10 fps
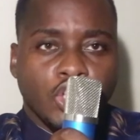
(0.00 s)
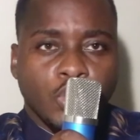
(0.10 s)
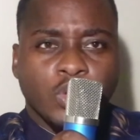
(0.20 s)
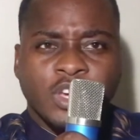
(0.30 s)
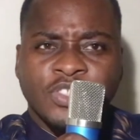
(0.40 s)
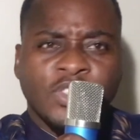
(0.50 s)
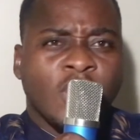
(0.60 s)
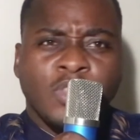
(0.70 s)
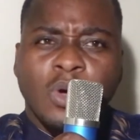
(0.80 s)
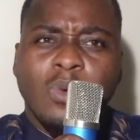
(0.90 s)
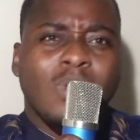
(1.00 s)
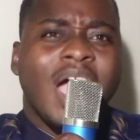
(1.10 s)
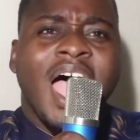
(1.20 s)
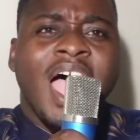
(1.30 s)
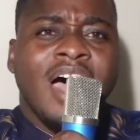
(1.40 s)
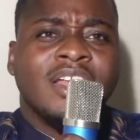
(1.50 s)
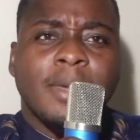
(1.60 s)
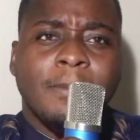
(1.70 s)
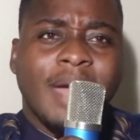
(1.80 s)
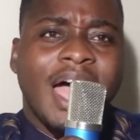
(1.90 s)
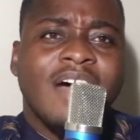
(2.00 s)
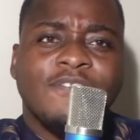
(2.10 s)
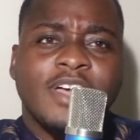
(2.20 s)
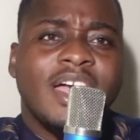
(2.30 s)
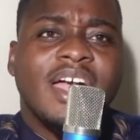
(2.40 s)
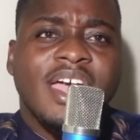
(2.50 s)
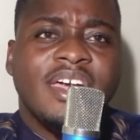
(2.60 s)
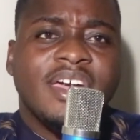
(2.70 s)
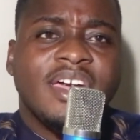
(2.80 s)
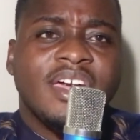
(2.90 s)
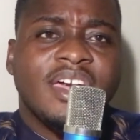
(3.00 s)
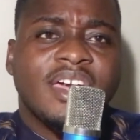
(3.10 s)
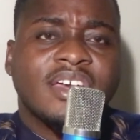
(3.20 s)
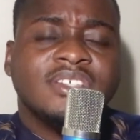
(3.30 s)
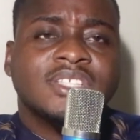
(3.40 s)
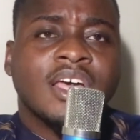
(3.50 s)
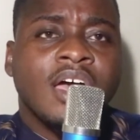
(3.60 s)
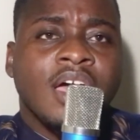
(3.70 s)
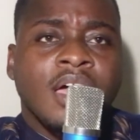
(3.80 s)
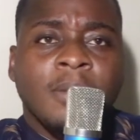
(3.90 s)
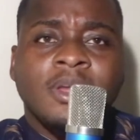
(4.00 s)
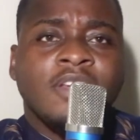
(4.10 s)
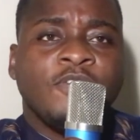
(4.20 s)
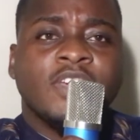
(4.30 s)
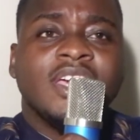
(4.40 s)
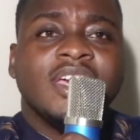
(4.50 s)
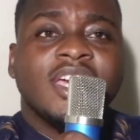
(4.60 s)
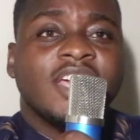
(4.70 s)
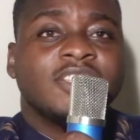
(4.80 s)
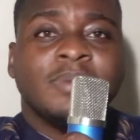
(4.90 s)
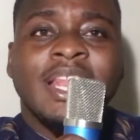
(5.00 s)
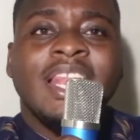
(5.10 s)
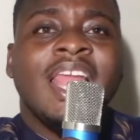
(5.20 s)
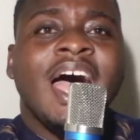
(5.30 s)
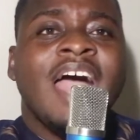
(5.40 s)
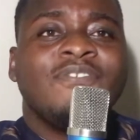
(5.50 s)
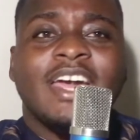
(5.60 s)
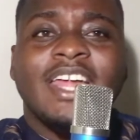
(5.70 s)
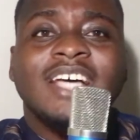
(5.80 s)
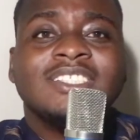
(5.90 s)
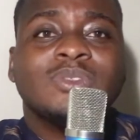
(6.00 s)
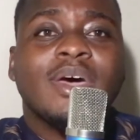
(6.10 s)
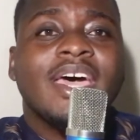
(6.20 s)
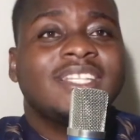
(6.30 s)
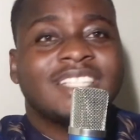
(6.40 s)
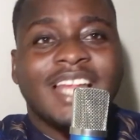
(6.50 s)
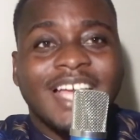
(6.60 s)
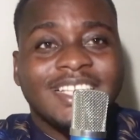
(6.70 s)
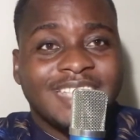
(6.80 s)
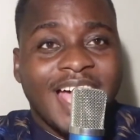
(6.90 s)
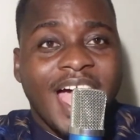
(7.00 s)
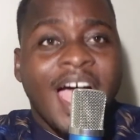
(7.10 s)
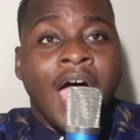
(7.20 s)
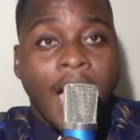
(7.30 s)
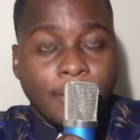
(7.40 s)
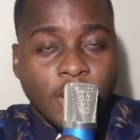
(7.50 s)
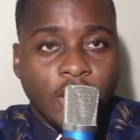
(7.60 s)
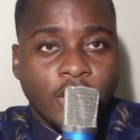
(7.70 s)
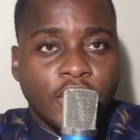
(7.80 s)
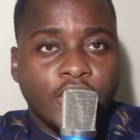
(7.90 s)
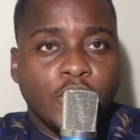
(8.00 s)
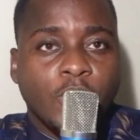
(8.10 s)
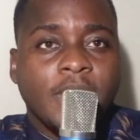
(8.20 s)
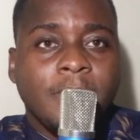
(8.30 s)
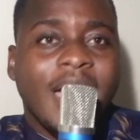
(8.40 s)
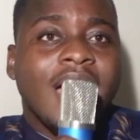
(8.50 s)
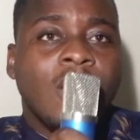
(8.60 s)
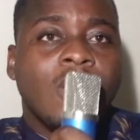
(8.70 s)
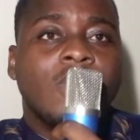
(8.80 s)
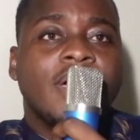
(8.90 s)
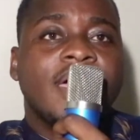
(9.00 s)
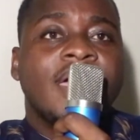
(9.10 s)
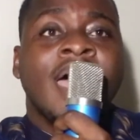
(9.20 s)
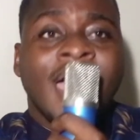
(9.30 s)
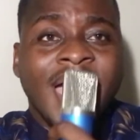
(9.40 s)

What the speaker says: You can throw the world in my face. Mother fear gives me life, and I swear till I die, I'm gonna do it my way.